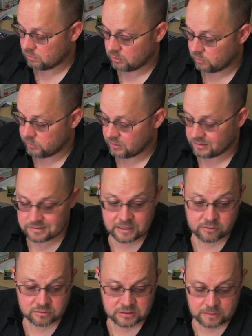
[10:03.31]
it'll be
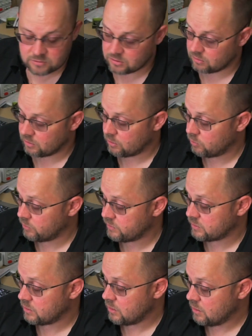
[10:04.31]
exactly the same as all the other ones.
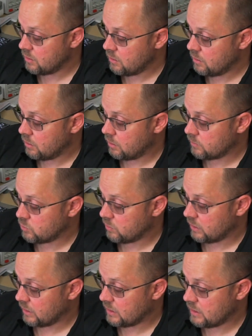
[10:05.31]
So we
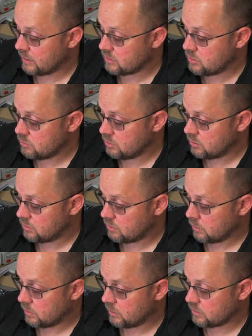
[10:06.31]
can connect to it.
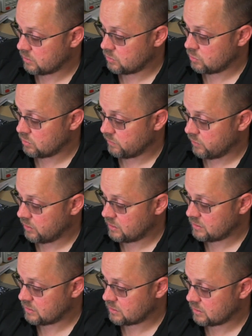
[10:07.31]
Connected to
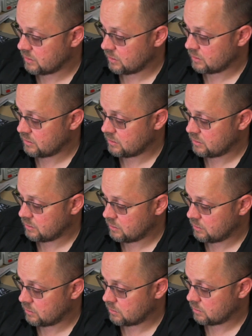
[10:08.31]
device, connected.
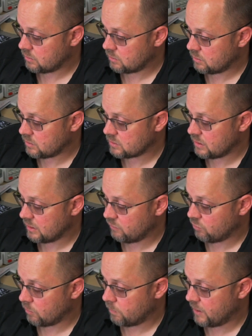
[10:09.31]
It's going to ask
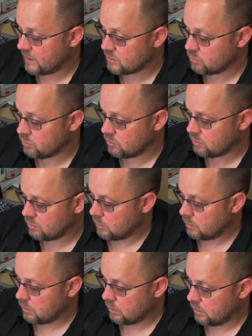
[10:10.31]
for a password,
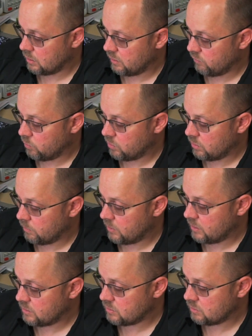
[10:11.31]
and if you put in the
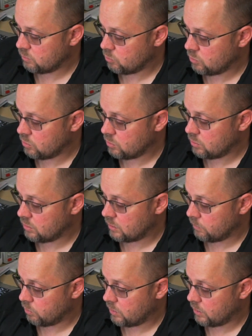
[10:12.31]
password, it
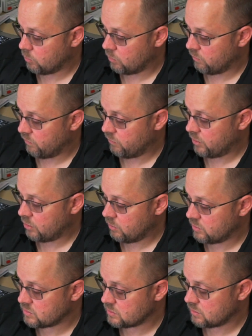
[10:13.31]
probably will fail
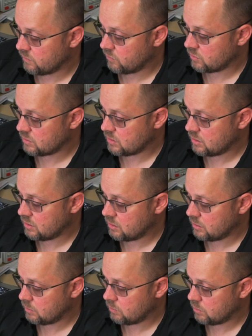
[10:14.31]
because it's the first
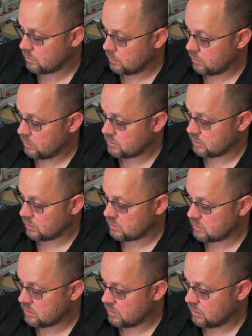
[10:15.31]
time. Actually,
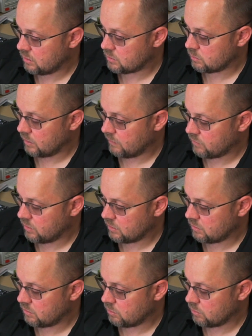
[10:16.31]
it's not because we have
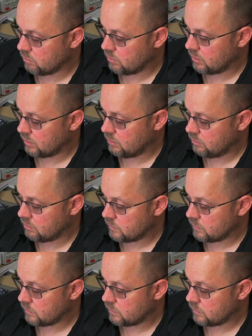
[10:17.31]
connected to it already.